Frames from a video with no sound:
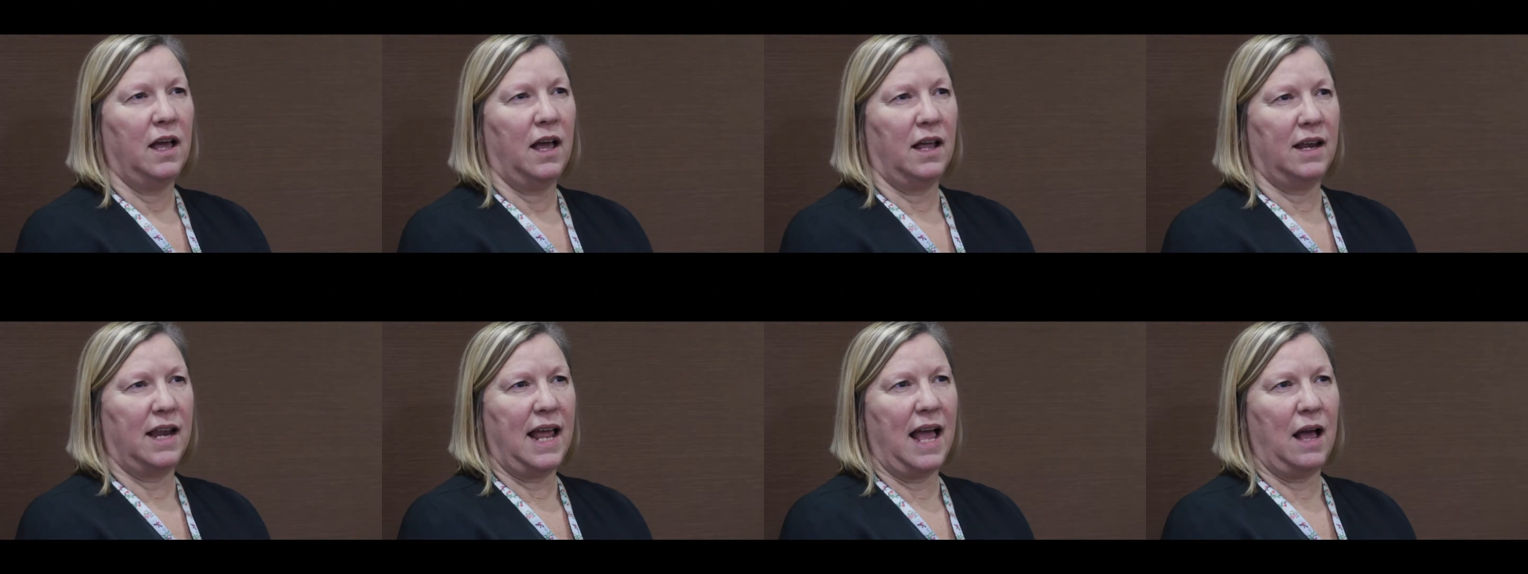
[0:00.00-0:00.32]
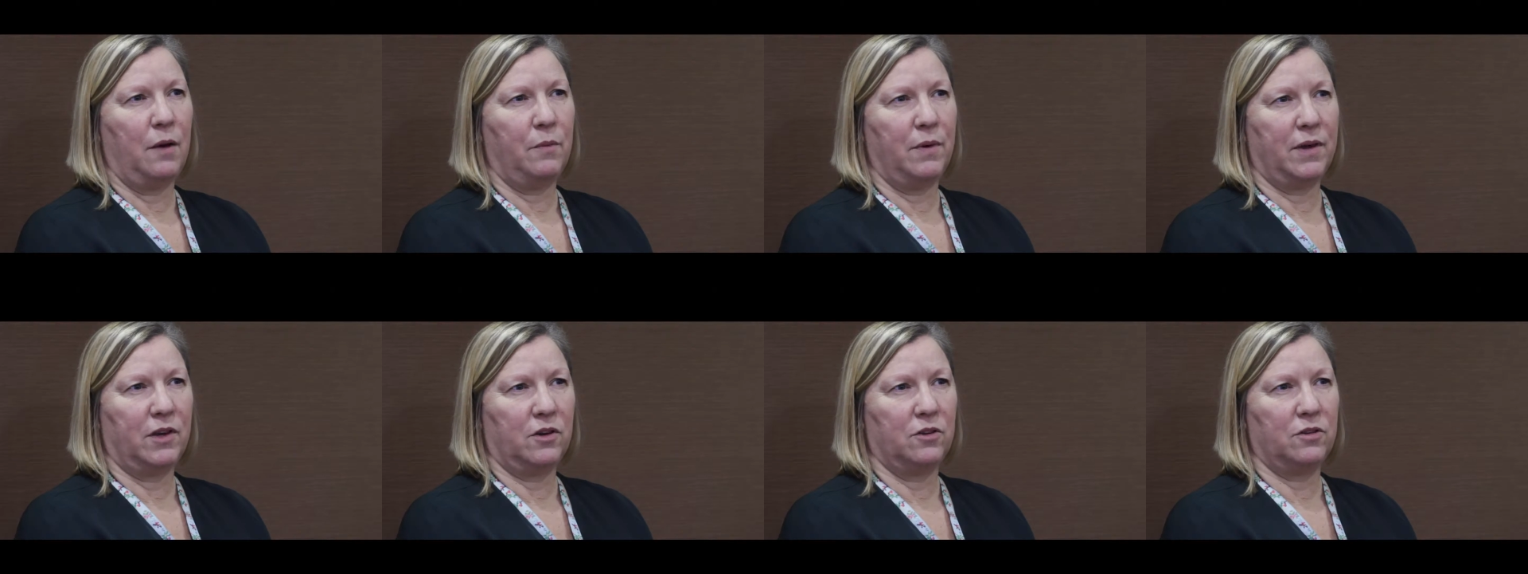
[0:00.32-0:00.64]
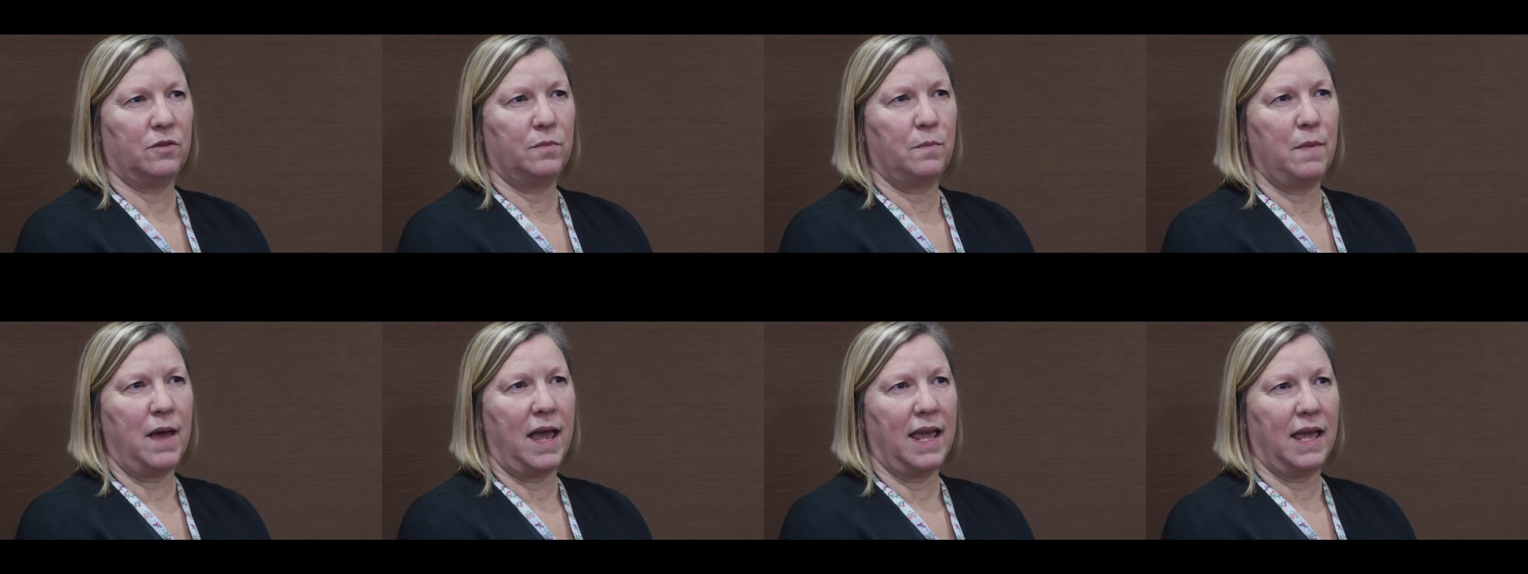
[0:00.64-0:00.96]
and how we
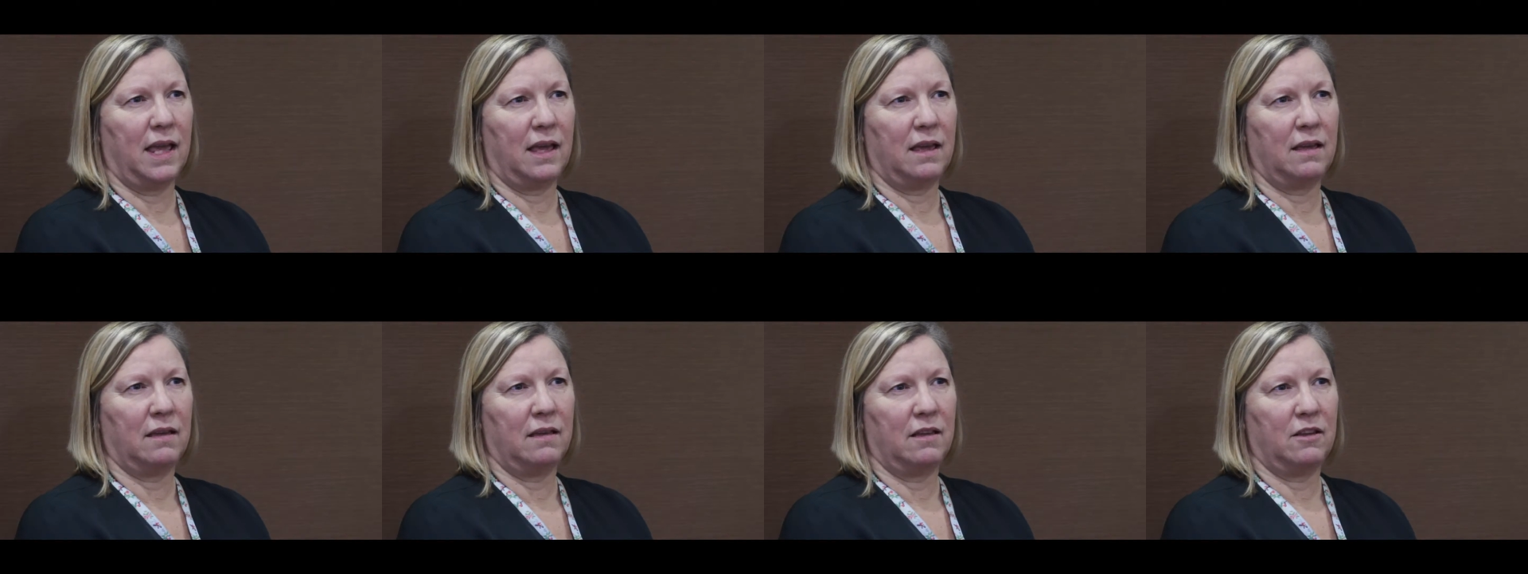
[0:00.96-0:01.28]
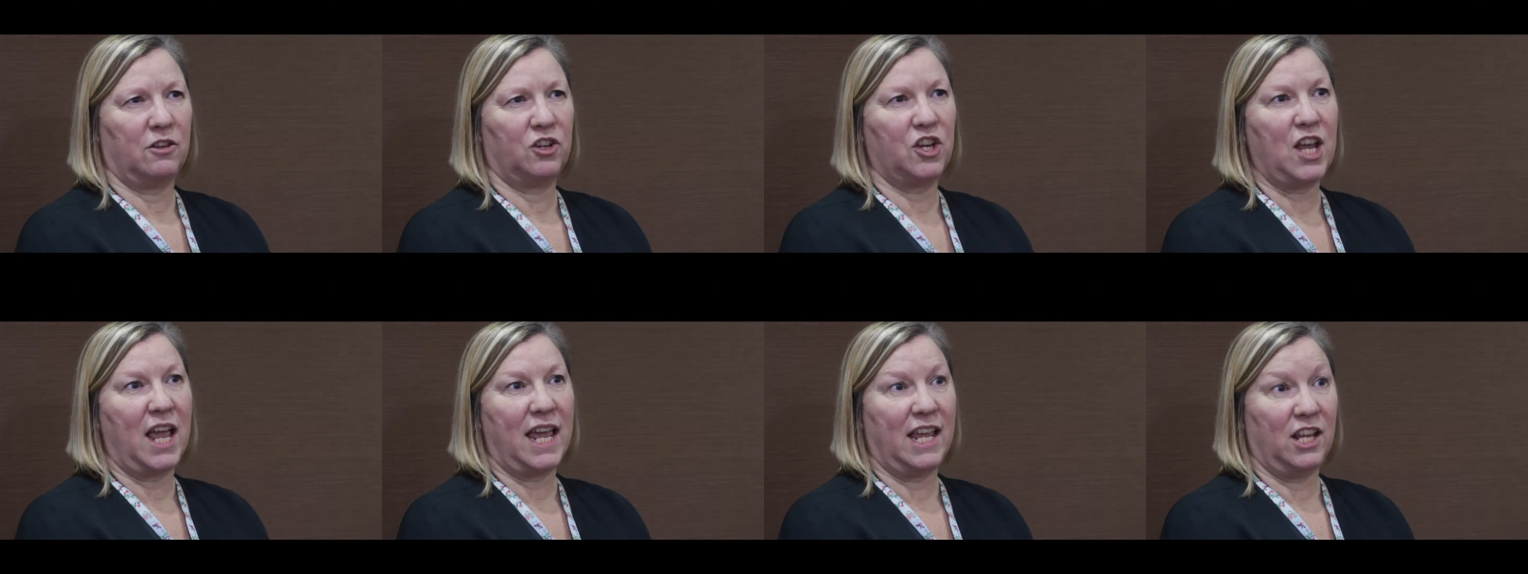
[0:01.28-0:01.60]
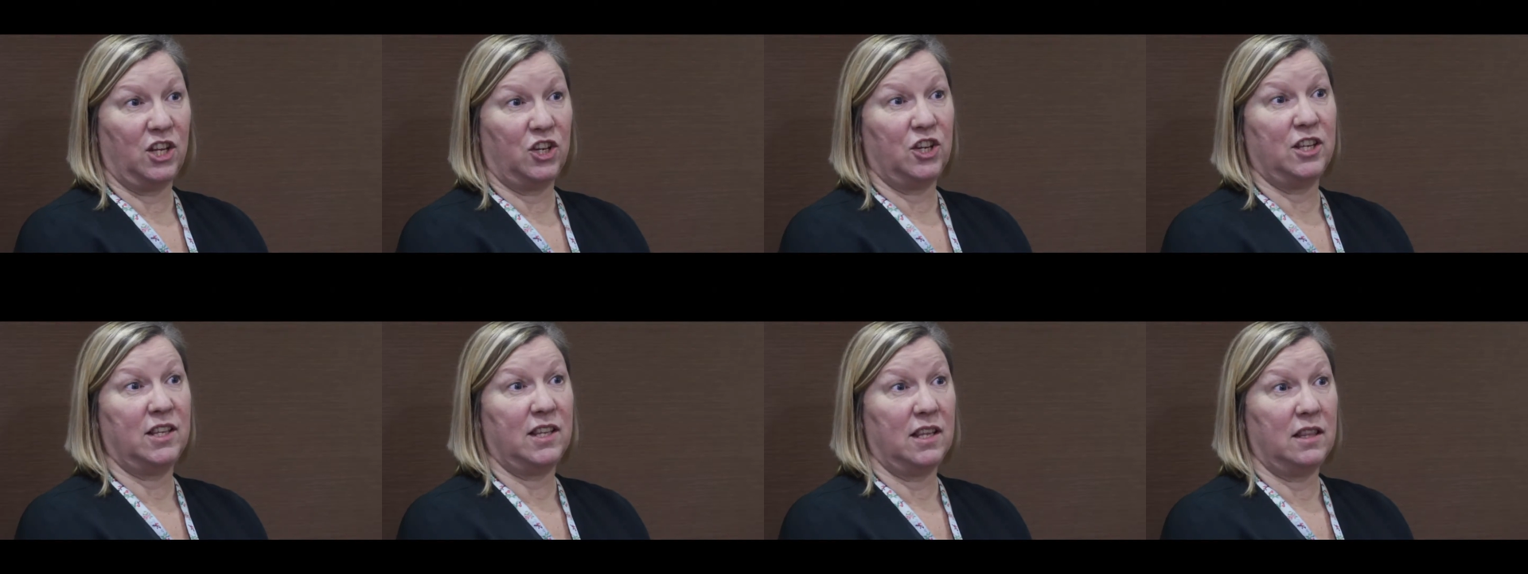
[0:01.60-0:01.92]
could make
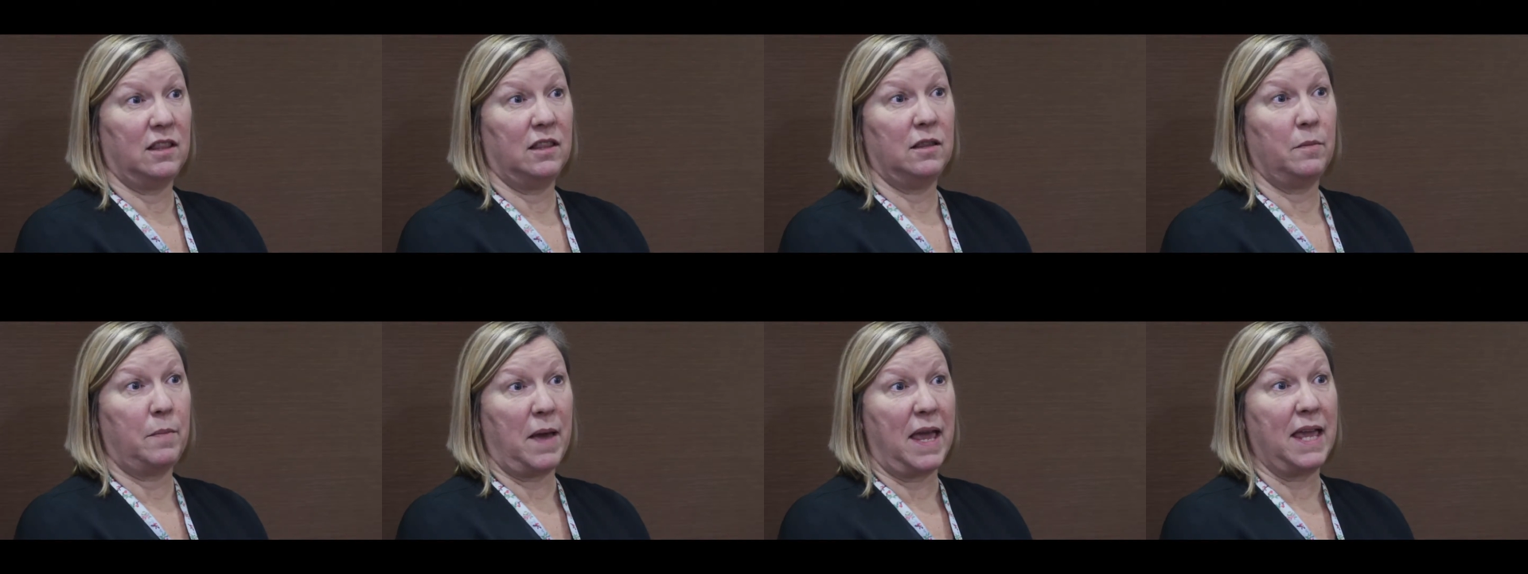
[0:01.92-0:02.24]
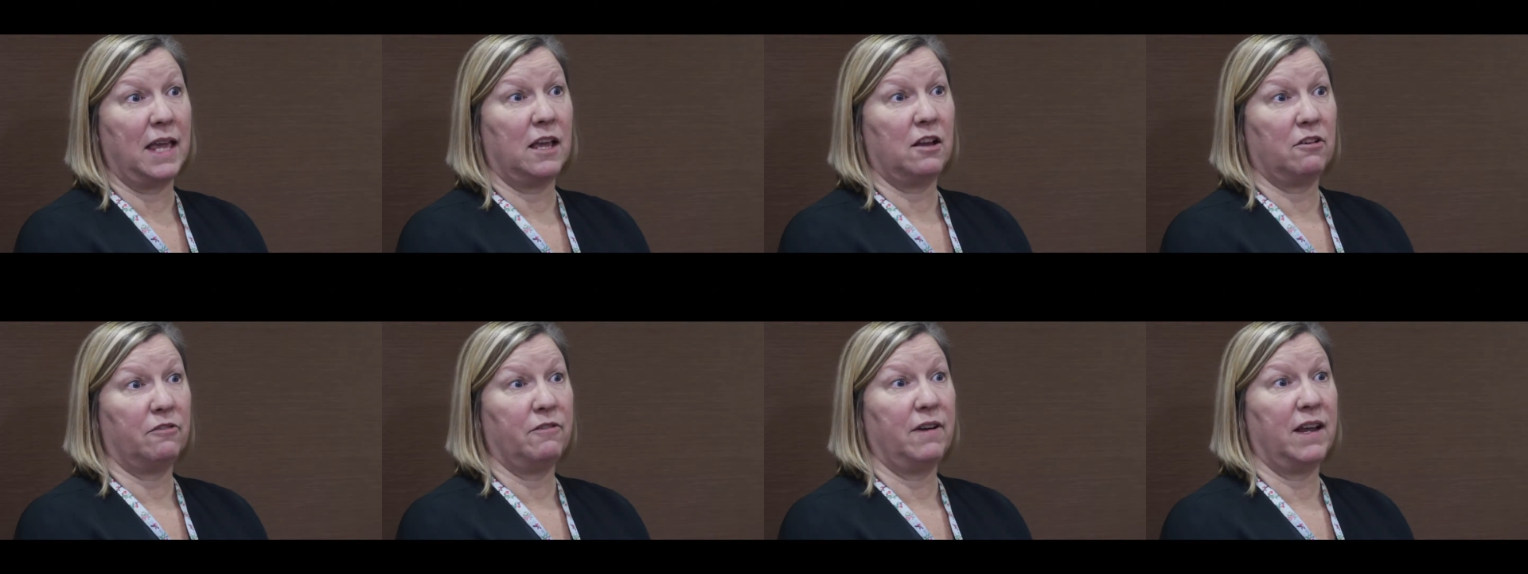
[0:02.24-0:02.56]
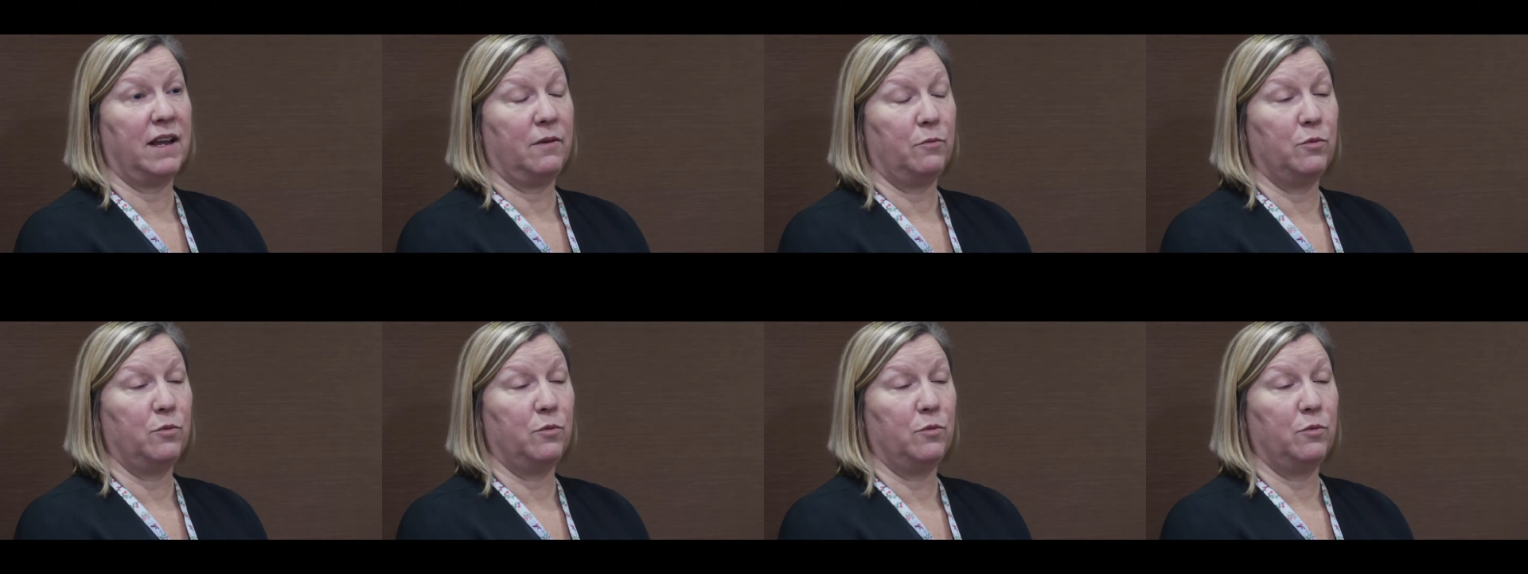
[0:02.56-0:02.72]
changes in the bakery,